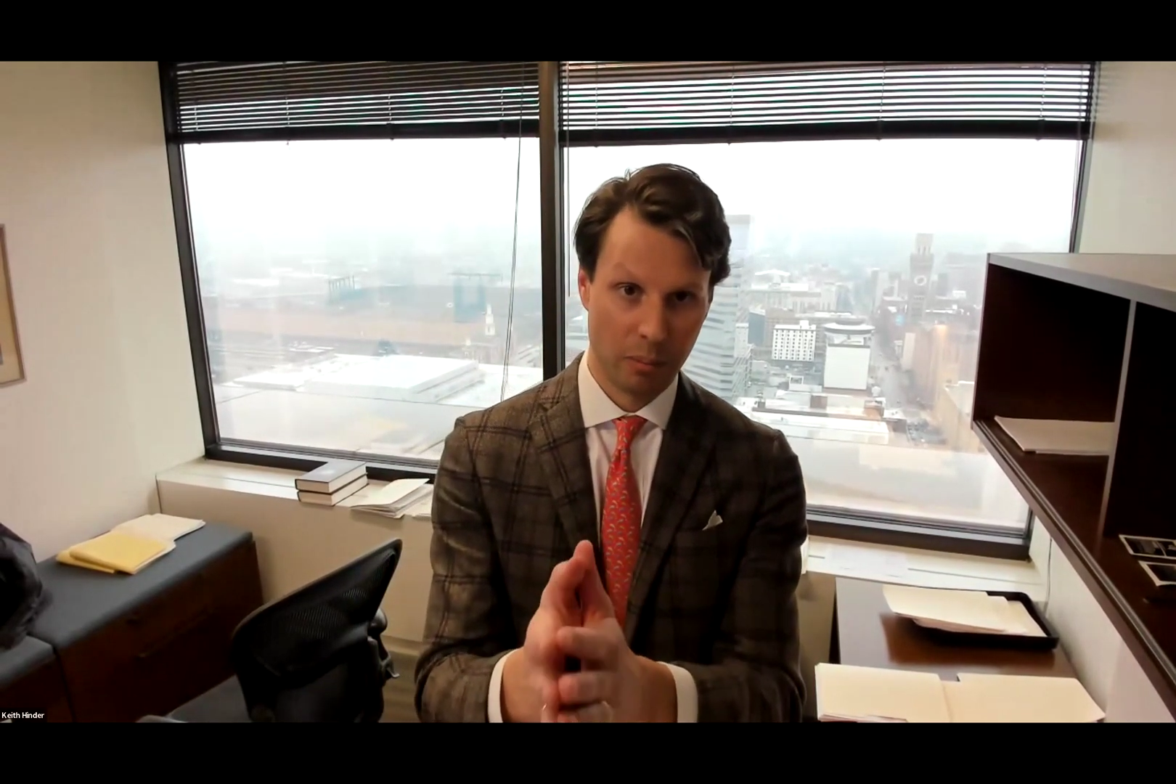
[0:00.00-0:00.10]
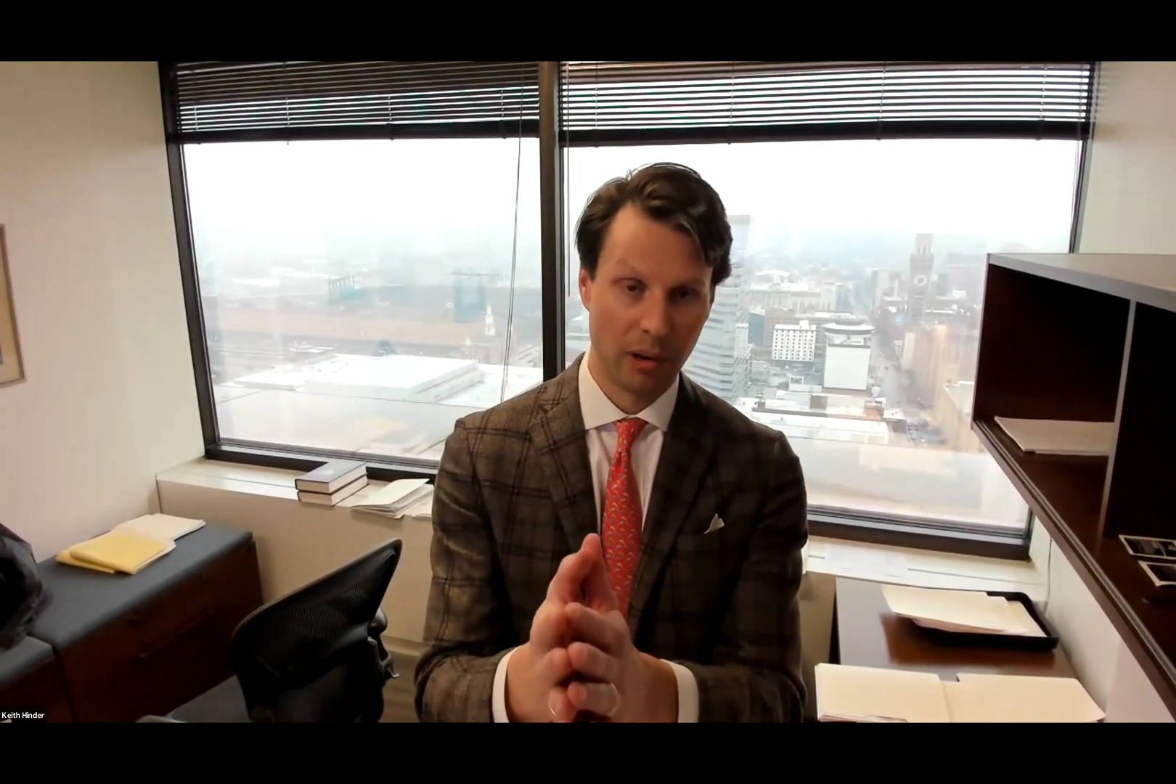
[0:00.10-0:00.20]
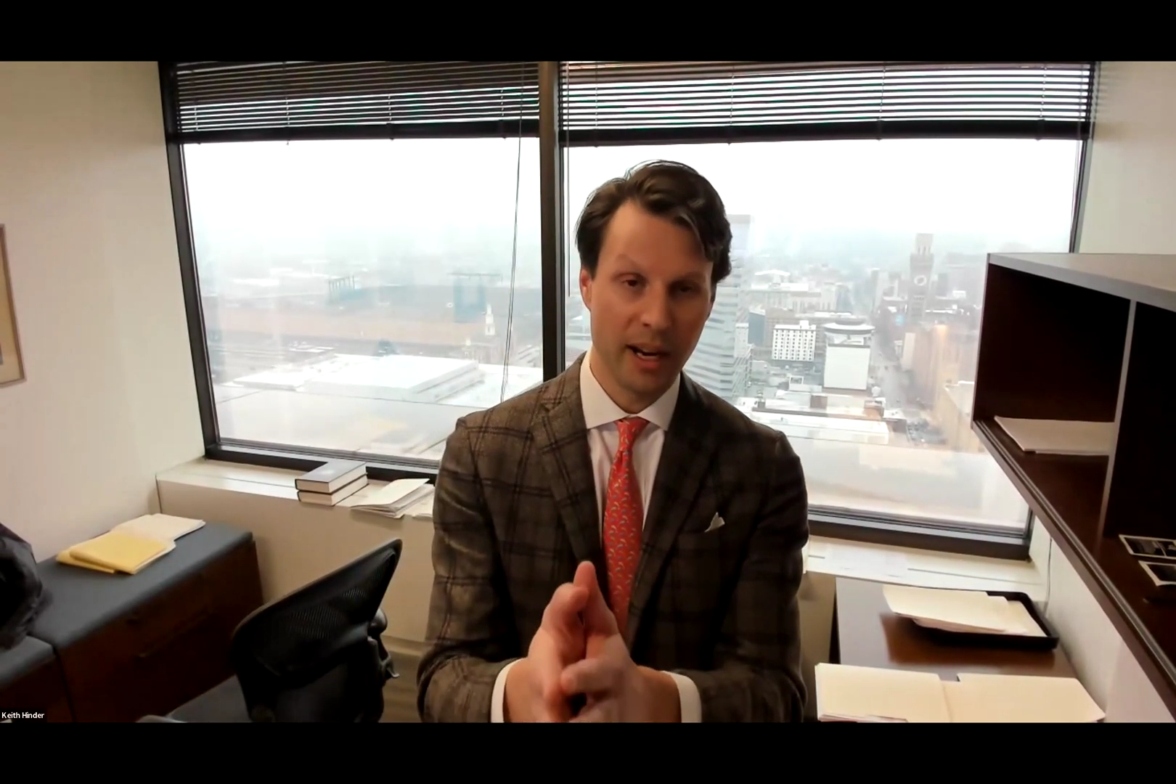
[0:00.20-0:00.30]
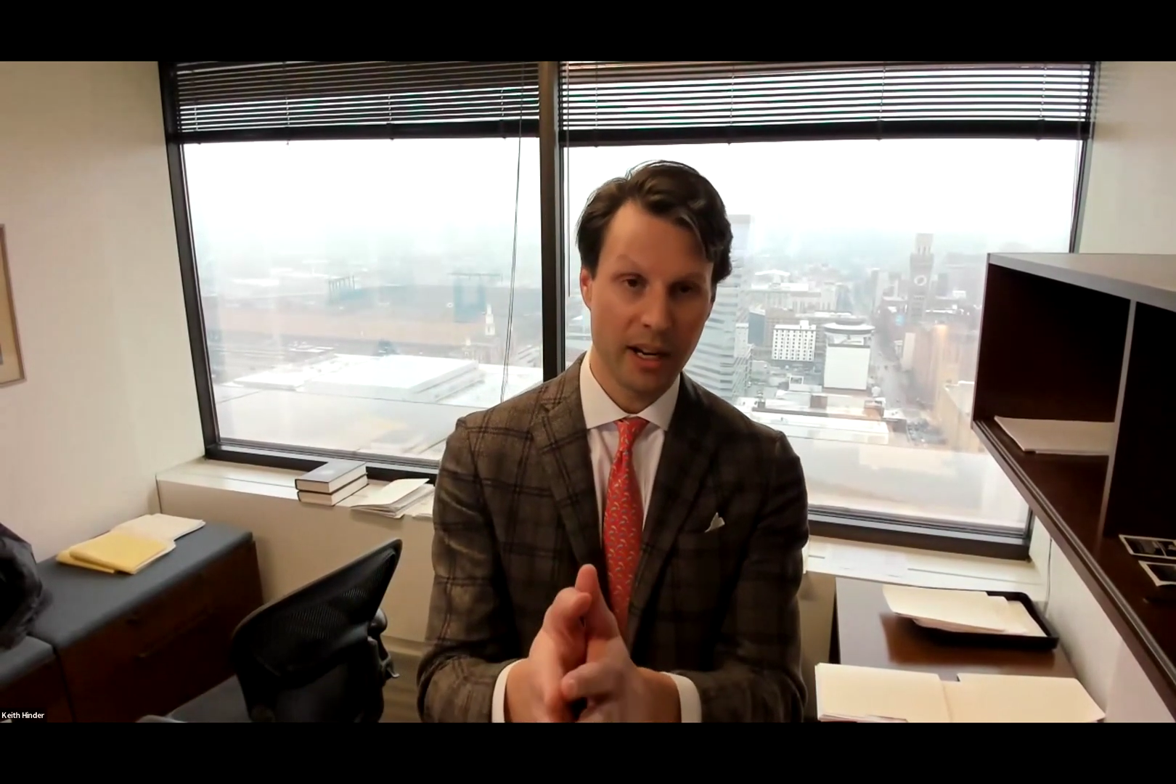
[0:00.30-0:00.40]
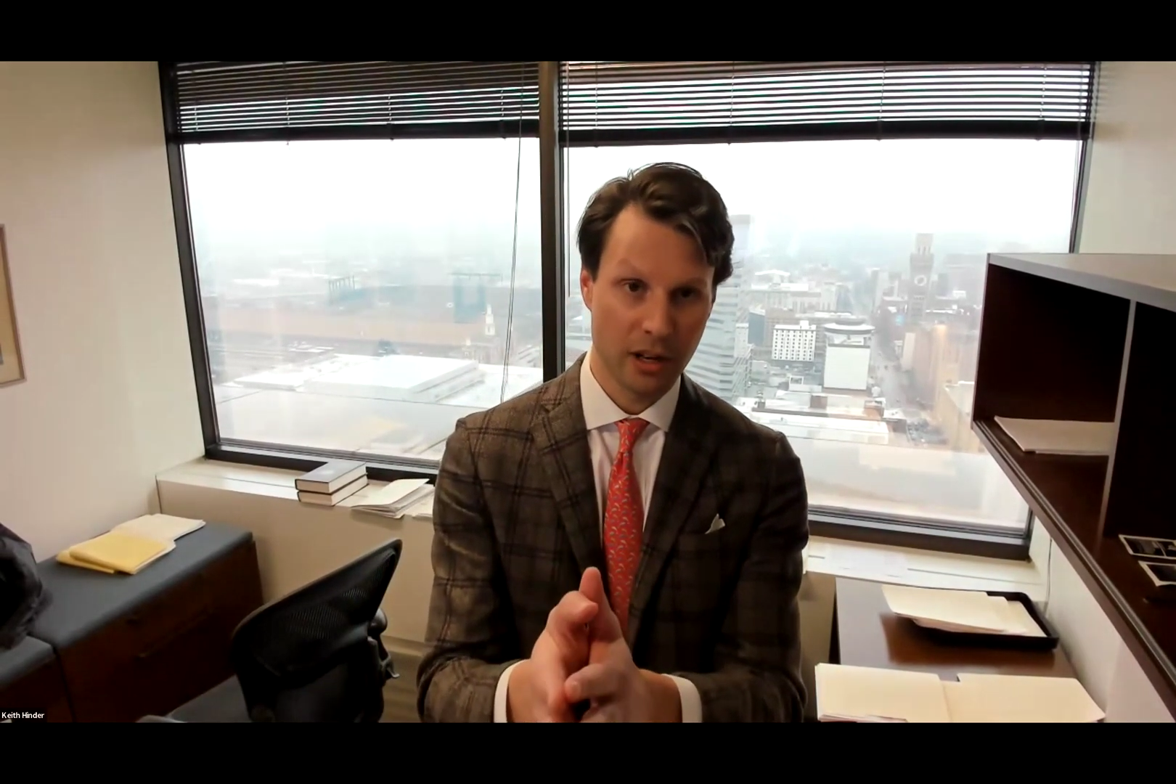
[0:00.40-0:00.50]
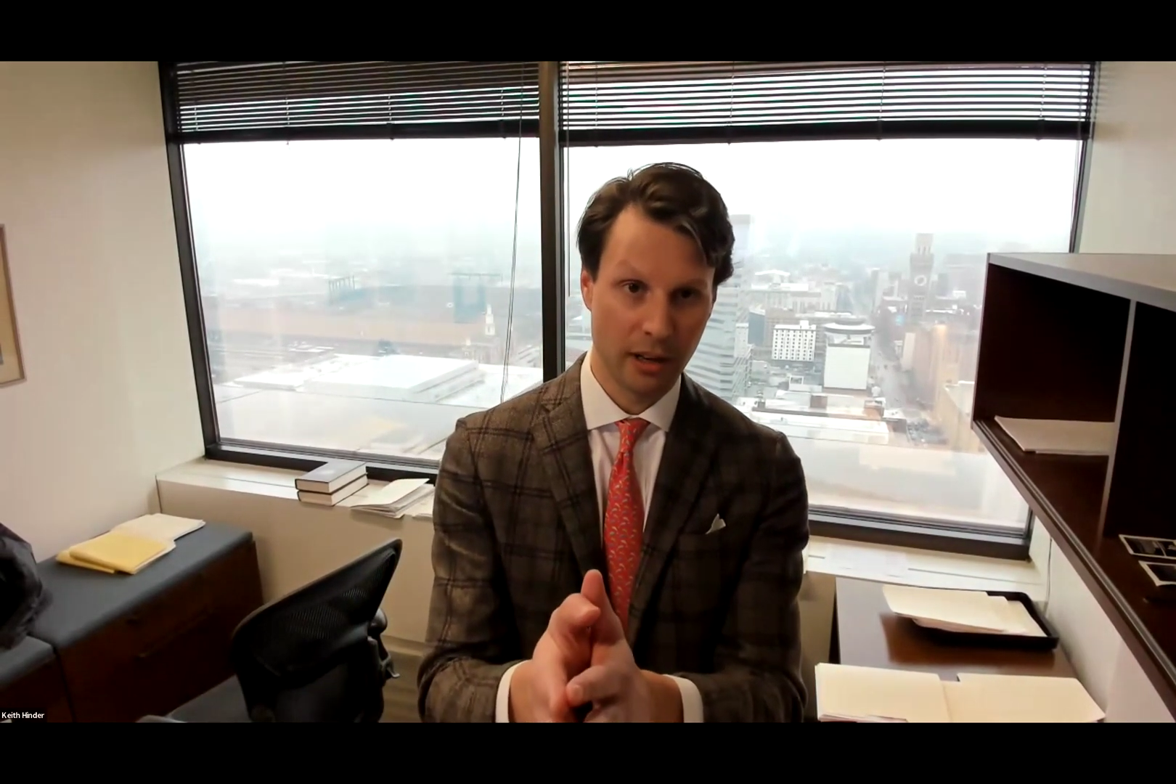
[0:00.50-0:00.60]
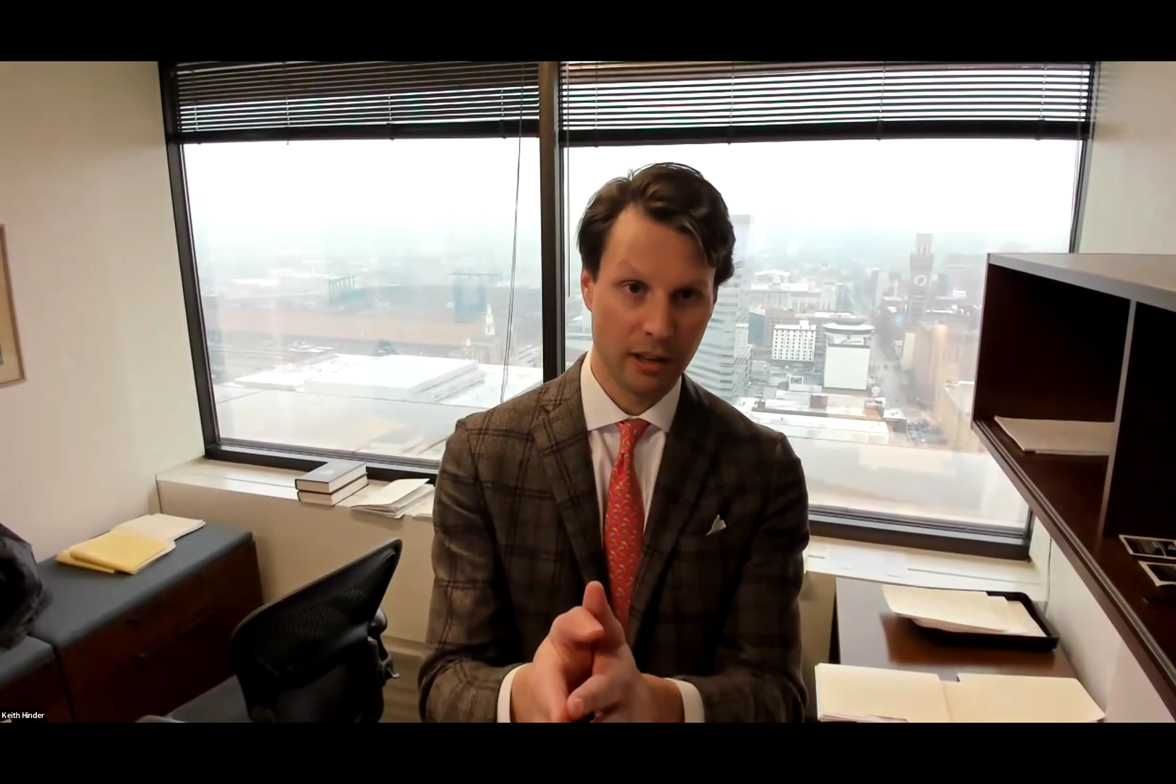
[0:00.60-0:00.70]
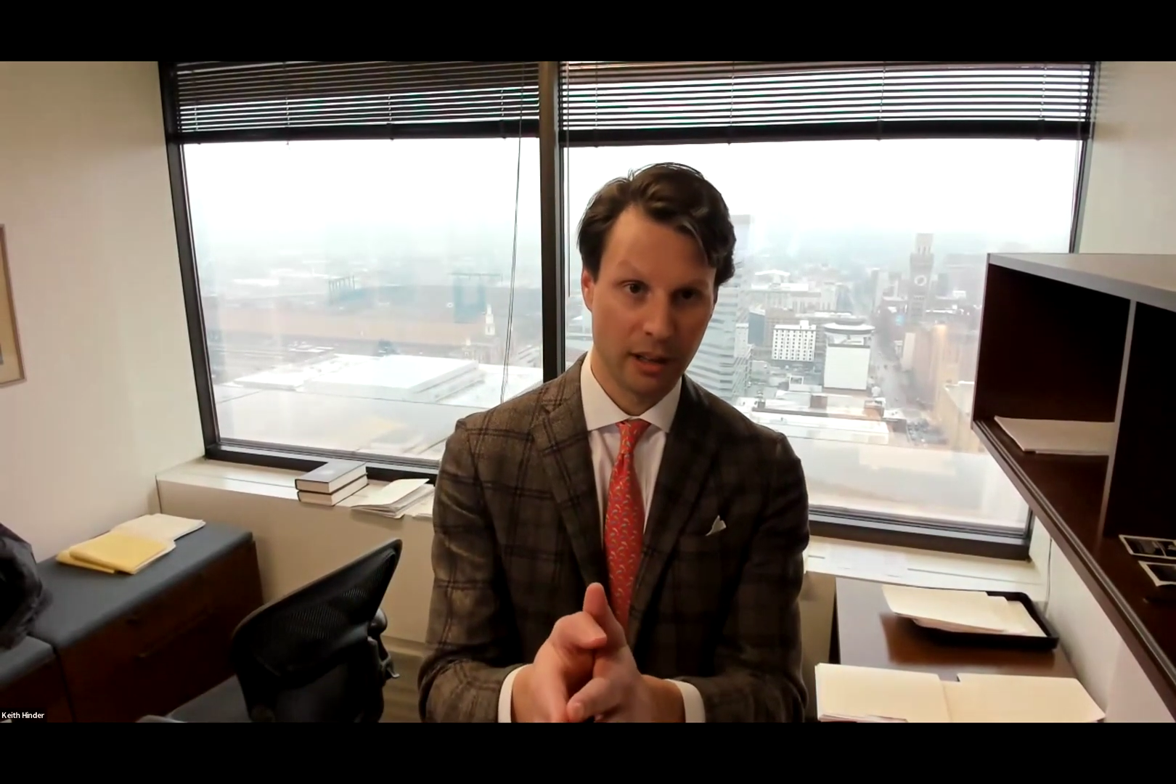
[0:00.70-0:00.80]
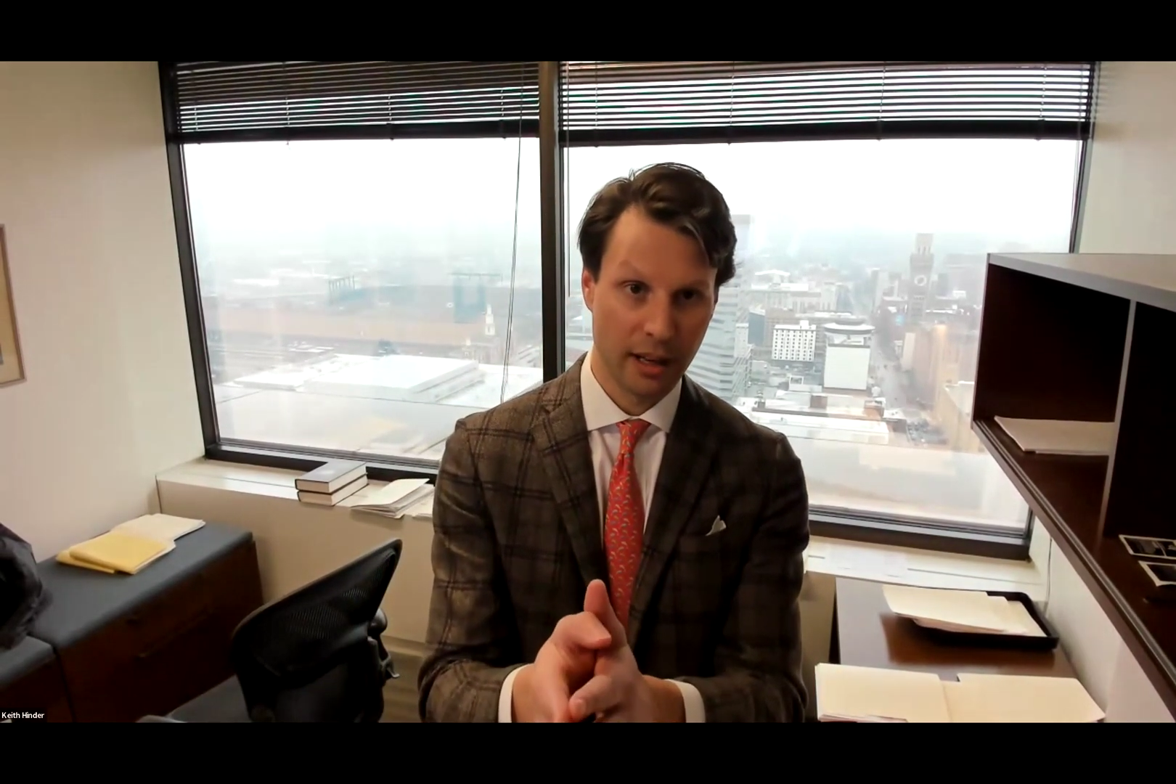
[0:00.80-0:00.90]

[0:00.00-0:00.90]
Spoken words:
permission,